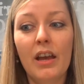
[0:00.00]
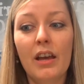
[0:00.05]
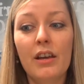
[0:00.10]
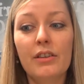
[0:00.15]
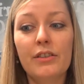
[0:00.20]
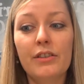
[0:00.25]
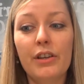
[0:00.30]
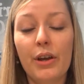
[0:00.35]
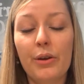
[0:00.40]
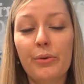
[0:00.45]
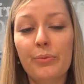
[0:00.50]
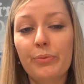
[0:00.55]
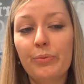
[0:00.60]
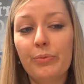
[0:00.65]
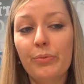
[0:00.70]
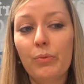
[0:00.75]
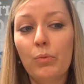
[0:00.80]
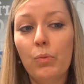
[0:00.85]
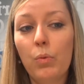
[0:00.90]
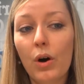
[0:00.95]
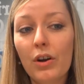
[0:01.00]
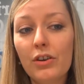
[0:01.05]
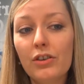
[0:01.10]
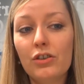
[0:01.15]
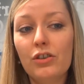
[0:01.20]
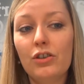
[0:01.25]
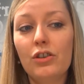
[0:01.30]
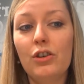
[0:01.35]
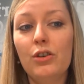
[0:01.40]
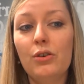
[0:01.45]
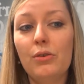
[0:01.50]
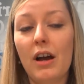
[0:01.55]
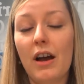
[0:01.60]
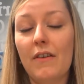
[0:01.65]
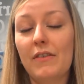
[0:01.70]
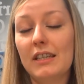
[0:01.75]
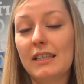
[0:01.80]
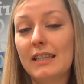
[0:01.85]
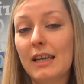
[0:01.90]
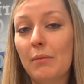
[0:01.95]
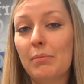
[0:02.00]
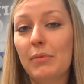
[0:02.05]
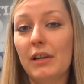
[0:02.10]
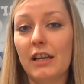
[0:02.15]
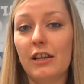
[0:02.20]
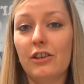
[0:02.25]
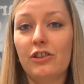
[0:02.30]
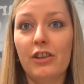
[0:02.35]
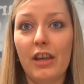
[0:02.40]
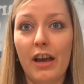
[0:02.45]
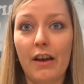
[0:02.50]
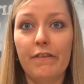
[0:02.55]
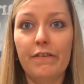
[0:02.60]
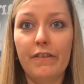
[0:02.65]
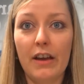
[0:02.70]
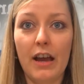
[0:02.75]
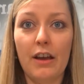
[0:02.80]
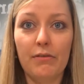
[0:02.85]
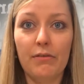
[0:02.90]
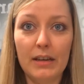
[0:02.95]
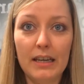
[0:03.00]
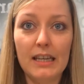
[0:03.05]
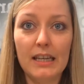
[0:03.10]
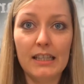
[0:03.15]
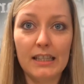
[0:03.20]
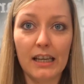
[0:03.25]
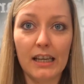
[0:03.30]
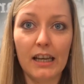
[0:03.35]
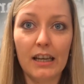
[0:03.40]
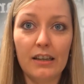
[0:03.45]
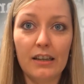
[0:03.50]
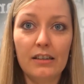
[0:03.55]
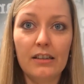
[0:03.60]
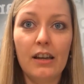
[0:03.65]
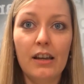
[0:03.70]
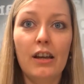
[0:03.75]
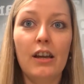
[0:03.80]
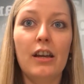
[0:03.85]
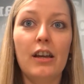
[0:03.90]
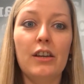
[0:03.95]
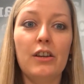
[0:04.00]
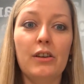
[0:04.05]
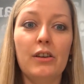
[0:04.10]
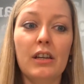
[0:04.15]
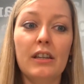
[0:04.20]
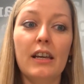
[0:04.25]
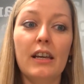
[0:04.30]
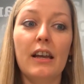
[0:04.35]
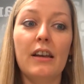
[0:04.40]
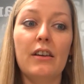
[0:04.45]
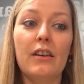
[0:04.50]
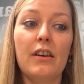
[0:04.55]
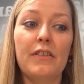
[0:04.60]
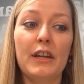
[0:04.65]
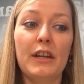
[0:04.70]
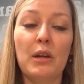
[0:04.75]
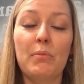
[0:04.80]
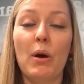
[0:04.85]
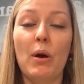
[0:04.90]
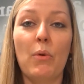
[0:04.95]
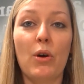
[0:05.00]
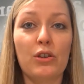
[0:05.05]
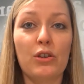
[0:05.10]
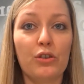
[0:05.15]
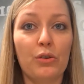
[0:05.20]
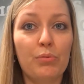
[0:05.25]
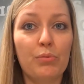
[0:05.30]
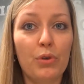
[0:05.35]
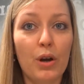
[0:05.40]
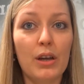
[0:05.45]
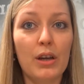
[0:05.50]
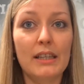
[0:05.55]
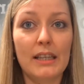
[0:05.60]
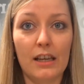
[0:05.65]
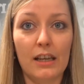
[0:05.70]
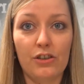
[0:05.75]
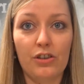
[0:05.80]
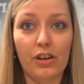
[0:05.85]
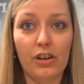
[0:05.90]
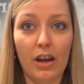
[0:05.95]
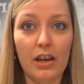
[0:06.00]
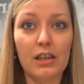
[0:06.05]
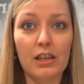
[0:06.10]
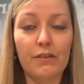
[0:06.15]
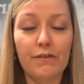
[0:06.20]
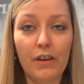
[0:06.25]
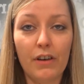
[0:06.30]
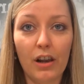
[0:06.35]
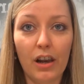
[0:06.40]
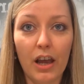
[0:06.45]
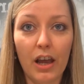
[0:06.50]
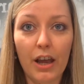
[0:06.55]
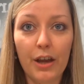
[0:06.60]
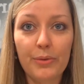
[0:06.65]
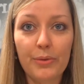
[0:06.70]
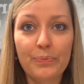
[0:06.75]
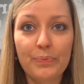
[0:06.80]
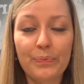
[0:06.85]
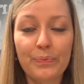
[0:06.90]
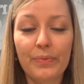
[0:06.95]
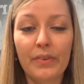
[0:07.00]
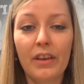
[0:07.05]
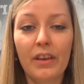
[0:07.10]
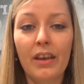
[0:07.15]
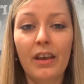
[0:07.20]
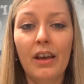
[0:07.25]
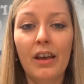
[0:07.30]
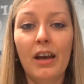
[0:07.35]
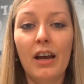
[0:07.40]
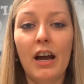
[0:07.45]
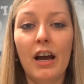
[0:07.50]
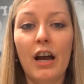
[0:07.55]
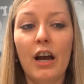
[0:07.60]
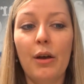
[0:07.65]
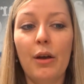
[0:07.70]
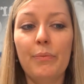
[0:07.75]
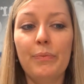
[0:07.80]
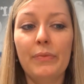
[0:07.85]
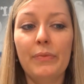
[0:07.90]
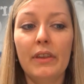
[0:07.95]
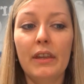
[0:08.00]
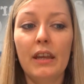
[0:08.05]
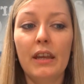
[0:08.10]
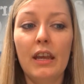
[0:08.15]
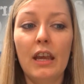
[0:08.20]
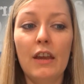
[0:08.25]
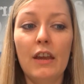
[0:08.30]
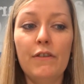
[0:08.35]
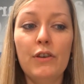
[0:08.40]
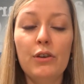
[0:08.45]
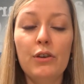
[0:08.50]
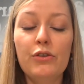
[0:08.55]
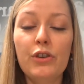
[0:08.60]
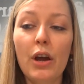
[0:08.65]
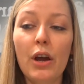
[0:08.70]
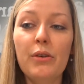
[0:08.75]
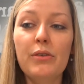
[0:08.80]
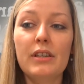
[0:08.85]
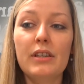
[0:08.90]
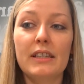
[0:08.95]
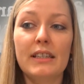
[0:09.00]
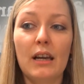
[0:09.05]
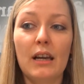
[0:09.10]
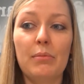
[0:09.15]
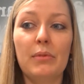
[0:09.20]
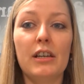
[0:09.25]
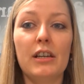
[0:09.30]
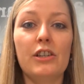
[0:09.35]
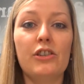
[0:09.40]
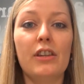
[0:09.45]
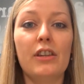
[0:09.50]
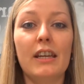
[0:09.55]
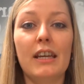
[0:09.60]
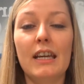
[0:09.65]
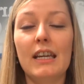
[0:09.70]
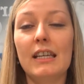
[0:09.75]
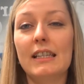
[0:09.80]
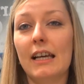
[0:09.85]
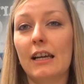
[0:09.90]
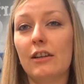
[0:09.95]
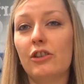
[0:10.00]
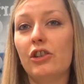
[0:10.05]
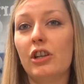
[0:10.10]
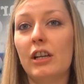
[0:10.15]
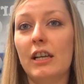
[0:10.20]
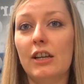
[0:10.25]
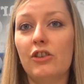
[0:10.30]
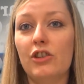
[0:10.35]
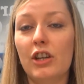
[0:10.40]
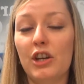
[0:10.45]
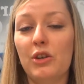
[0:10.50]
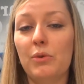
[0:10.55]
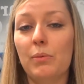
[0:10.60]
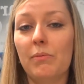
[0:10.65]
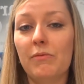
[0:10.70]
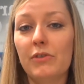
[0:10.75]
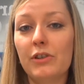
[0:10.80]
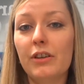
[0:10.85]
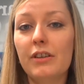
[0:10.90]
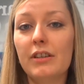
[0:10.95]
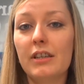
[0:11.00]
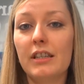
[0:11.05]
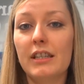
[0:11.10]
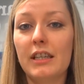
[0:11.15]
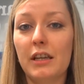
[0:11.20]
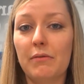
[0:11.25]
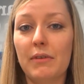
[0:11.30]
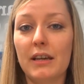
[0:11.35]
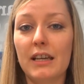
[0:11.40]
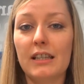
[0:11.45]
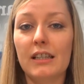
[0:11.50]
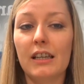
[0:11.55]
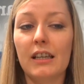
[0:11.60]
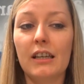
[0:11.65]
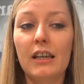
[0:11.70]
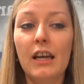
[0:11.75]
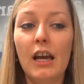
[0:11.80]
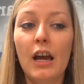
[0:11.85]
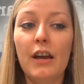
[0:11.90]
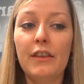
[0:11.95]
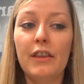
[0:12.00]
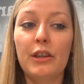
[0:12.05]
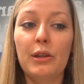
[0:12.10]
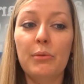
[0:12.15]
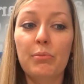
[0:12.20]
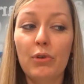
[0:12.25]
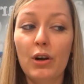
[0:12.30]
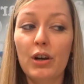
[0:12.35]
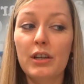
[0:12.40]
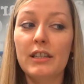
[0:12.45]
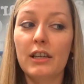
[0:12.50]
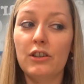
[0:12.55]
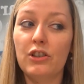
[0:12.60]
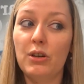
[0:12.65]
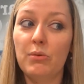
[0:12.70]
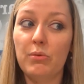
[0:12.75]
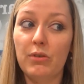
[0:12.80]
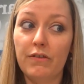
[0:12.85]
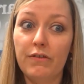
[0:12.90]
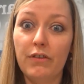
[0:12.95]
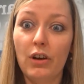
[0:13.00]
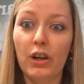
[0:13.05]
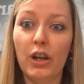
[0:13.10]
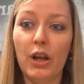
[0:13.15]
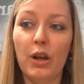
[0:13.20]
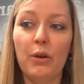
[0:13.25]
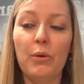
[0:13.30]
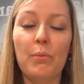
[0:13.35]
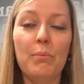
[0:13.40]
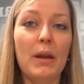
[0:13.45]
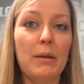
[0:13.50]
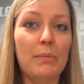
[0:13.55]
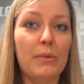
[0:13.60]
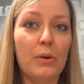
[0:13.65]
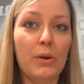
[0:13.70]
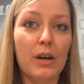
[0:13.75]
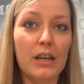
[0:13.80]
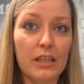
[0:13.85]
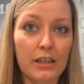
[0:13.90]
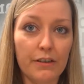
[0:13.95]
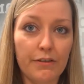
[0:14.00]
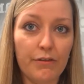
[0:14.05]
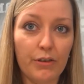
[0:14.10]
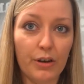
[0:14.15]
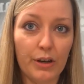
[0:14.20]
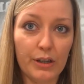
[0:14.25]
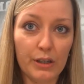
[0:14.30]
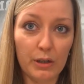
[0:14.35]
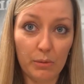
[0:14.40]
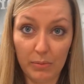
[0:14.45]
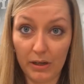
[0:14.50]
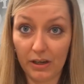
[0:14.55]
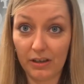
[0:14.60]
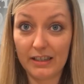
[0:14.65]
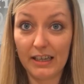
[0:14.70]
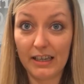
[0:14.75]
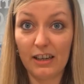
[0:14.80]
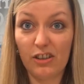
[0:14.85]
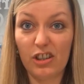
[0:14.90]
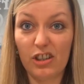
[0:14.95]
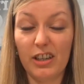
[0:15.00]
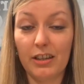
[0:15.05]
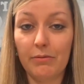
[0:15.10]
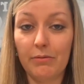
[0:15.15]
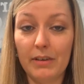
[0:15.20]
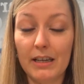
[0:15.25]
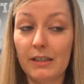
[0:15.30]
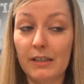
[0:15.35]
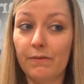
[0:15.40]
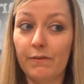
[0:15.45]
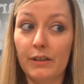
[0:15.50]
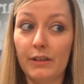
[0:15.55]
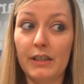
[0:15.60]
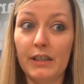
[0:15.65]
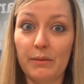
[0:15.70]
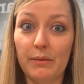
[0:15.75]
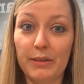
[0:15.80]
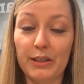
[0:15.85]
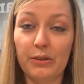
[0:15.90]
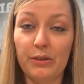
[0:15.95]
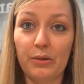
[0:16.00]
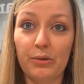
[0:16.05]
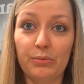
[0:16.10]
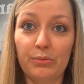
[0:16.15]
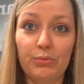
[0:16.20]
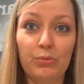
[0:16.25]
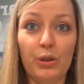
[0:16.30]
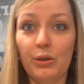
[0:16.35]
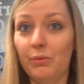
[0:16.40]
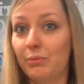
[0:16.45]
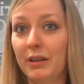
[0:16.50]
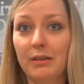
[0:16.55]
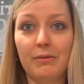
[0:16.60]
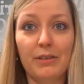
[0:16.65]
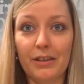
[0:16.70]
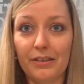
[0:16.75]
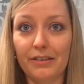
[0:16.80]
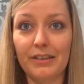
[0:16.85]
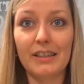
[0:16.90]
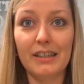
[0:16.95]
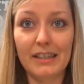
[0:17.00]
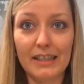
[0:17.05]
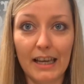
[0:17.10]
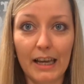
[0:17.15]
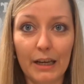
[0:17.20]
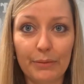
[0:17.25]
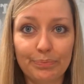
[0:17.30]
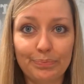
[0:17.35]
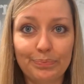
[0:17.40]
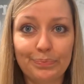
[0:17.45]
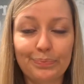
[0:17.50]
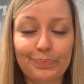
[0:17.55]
So once you have established that fair reason, you can then think about what sort of process you're going to follow. If you don't establish that it is actually a genuine redundancy reason, then the process you would follow may be quite different, because actually the reason for dismissal wouldn't be redundancy.